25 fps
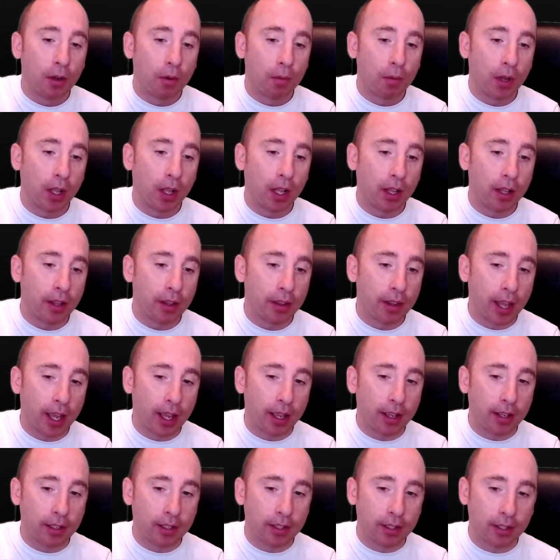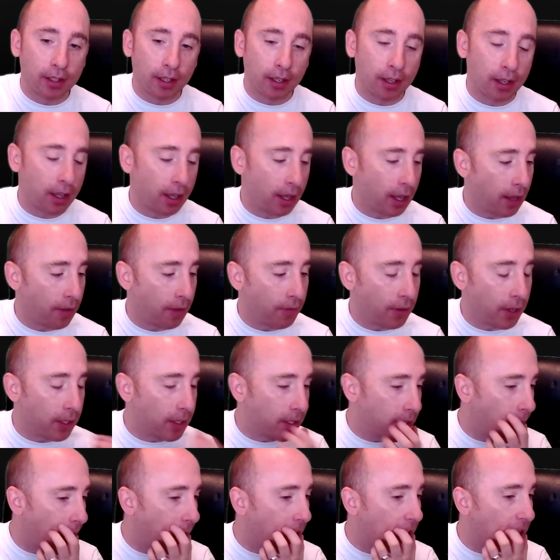Well, that's if you
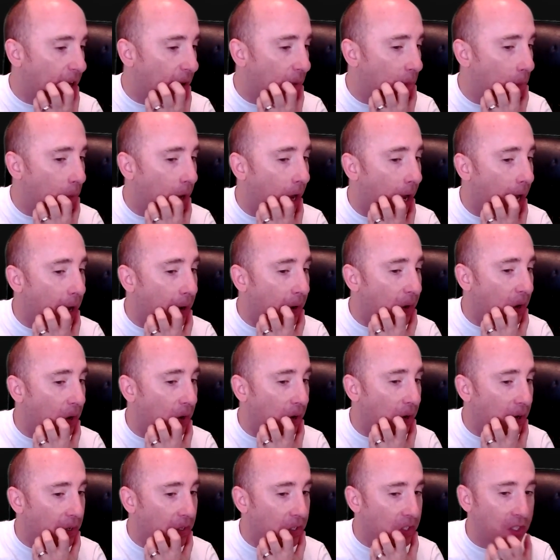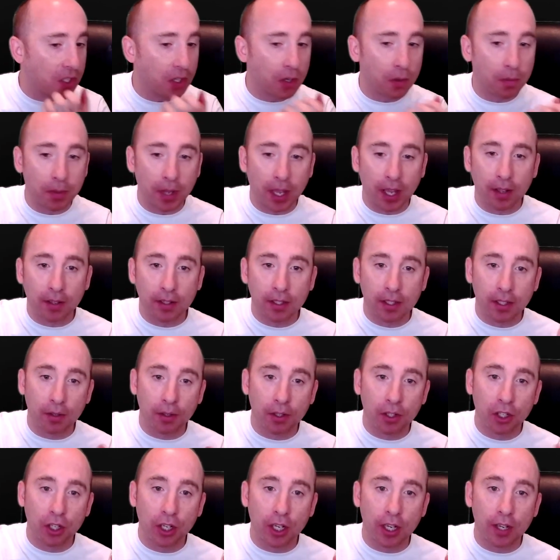take on bar chords, you'll be able to
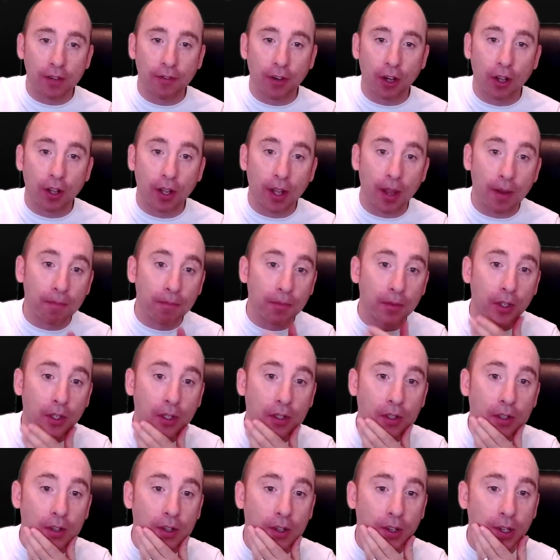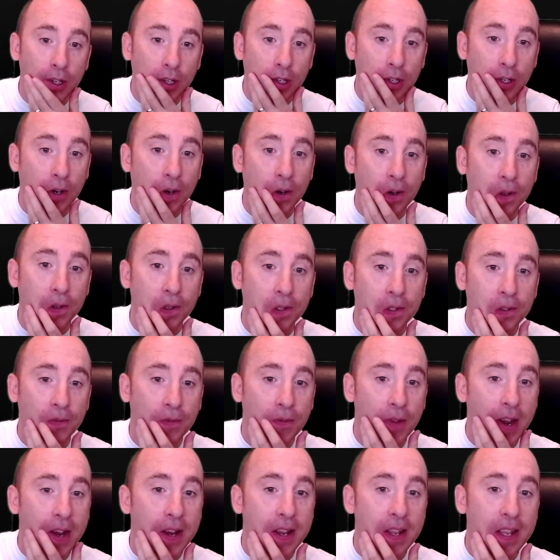achieve all them chords
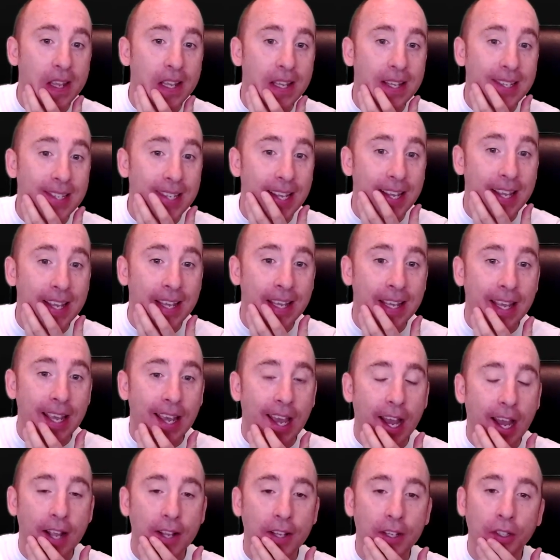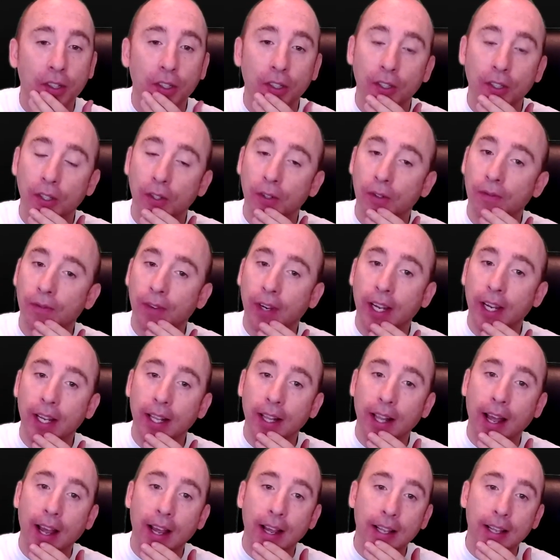very easy, and you'll soon
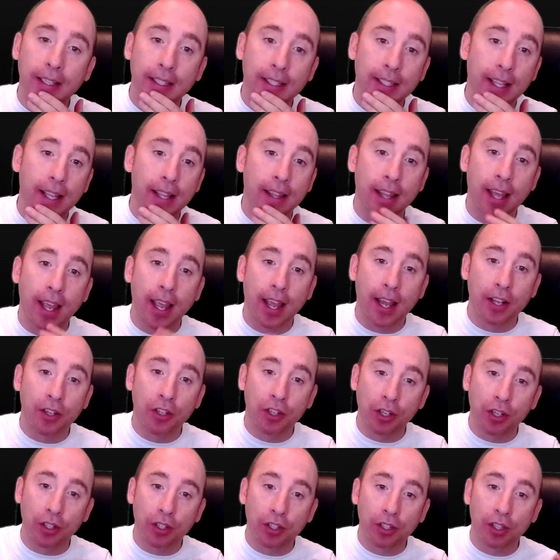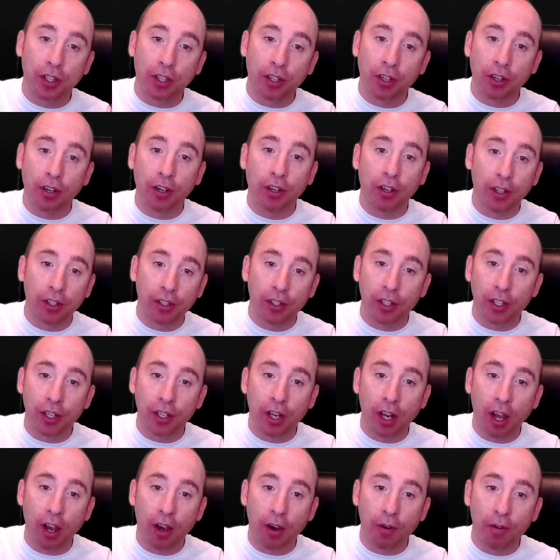realise they are just the chords you
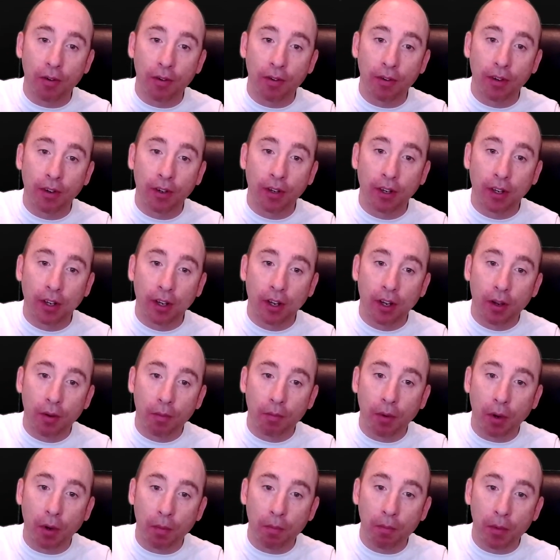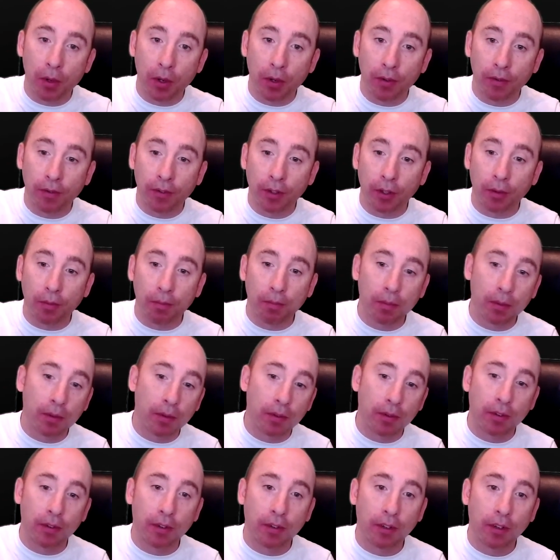know, but moved up
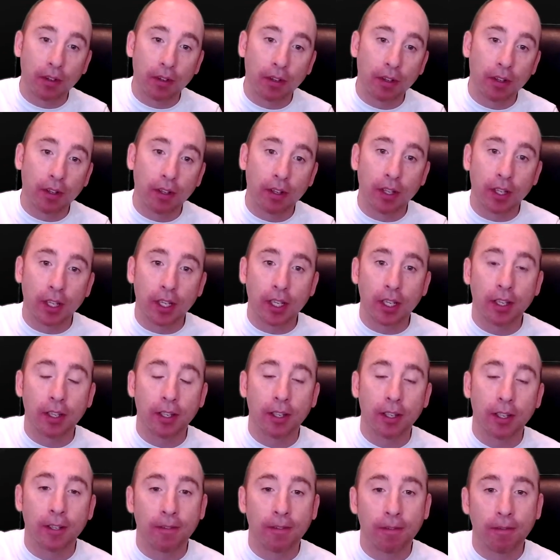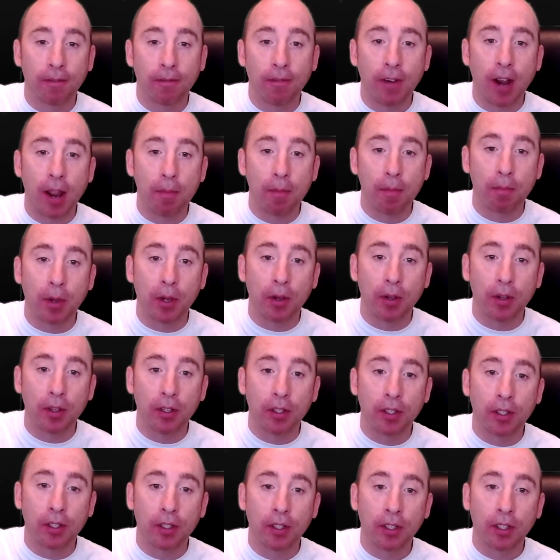the
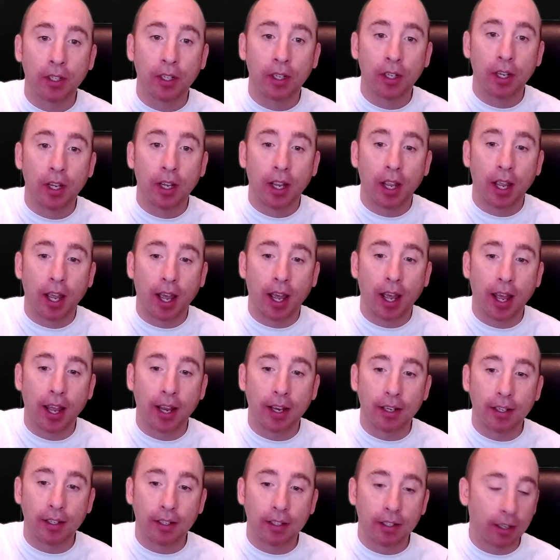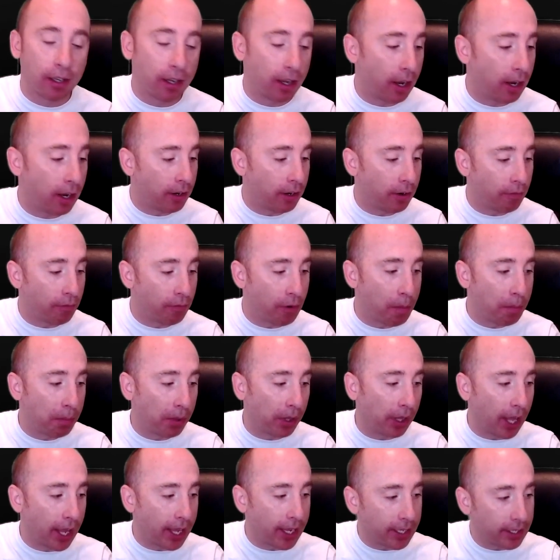fretboard and
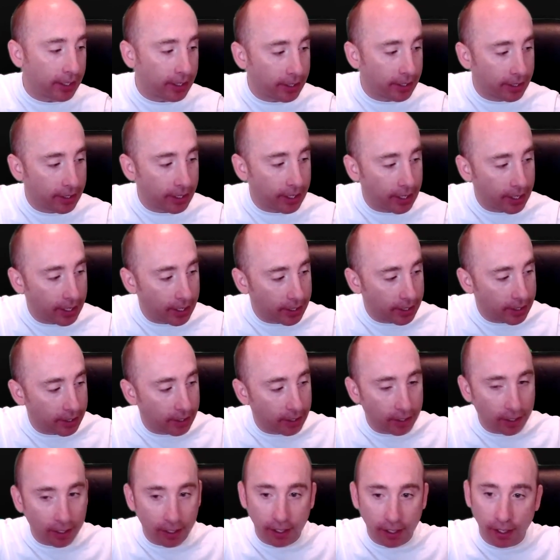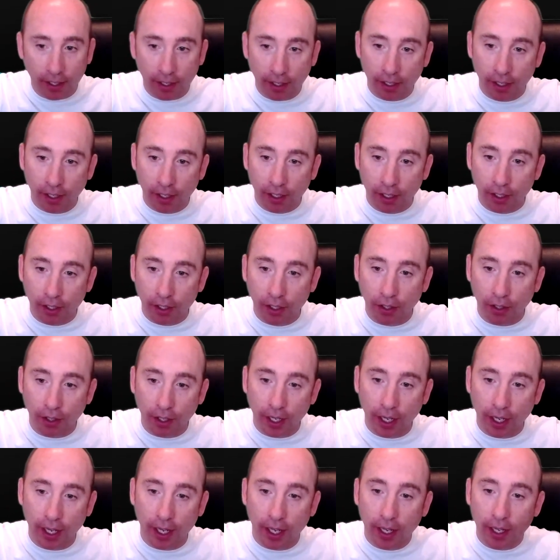replaced. See this nut
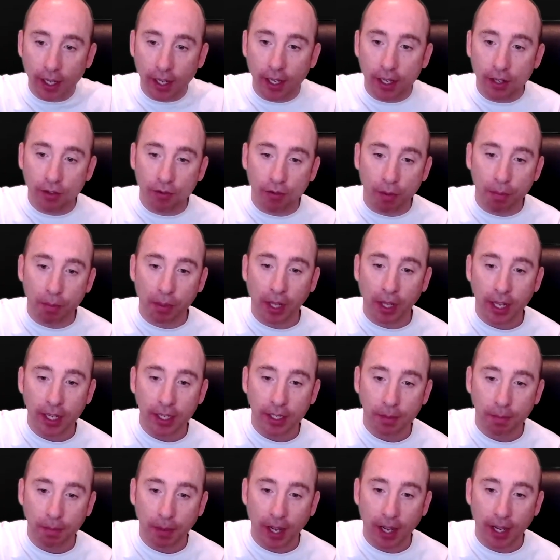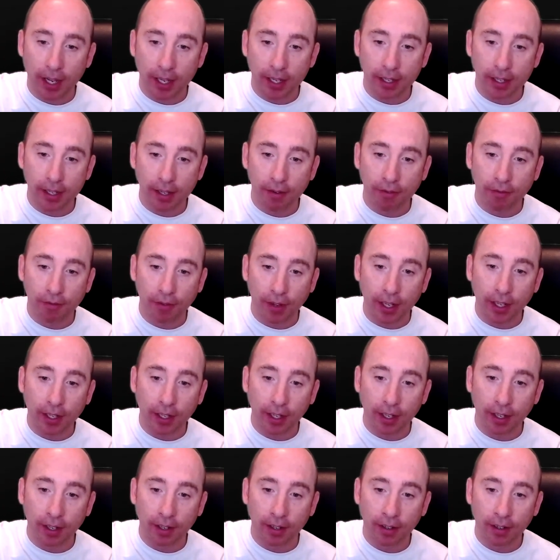here is replaced by your
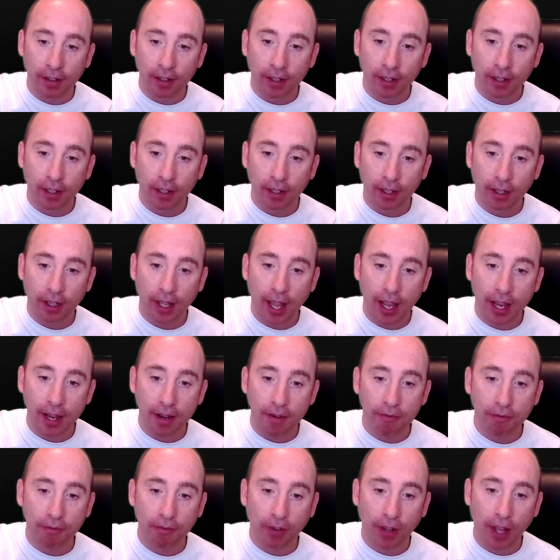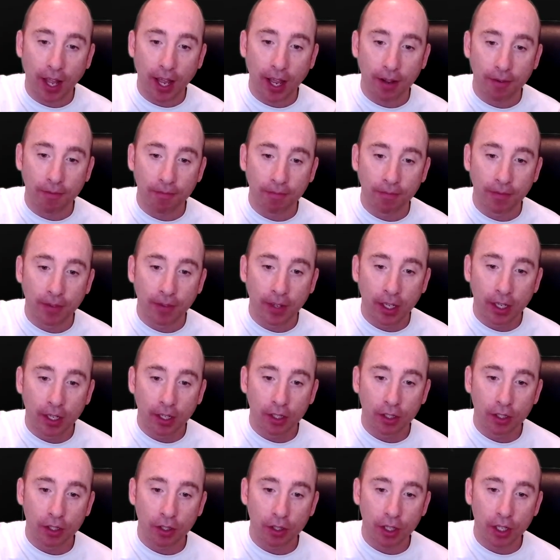finger lying flat,
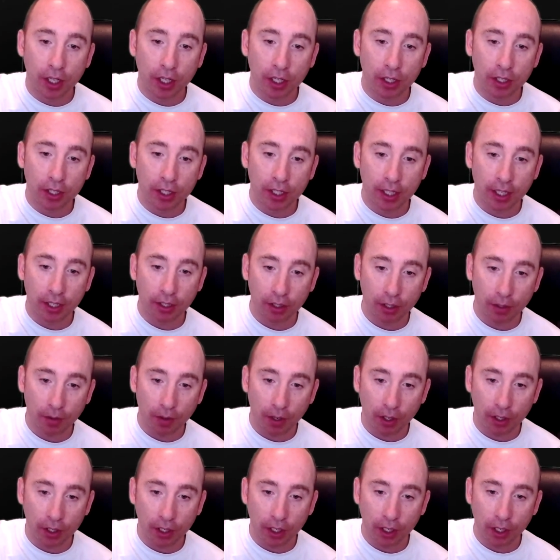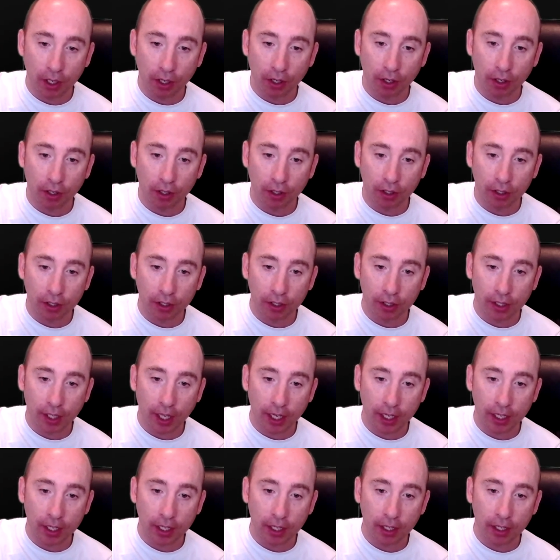so you can still do all your chords
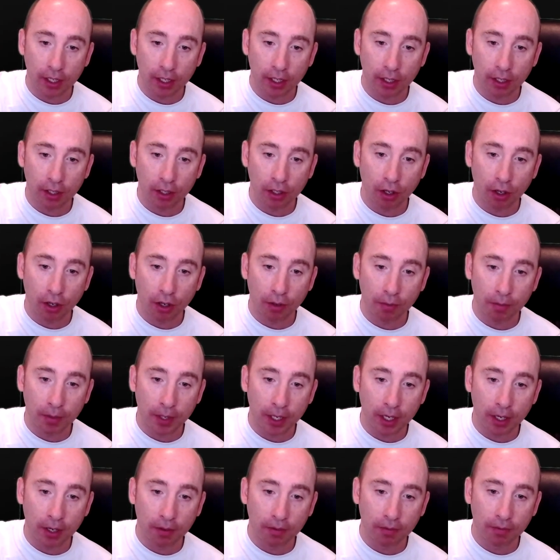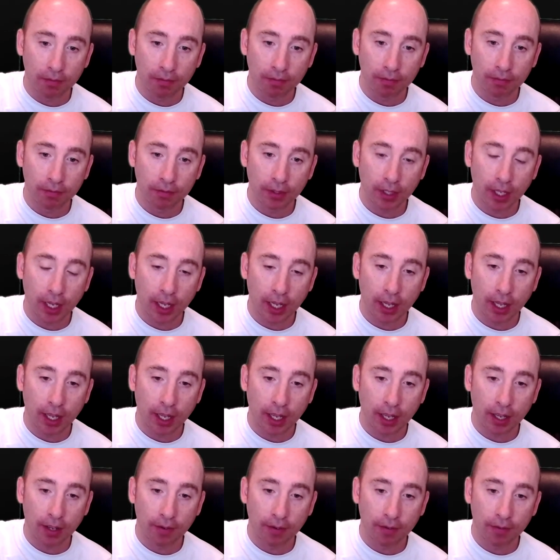that you normally know like
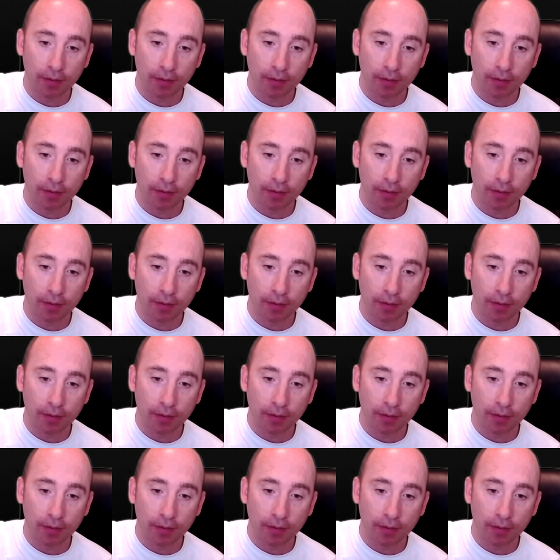that,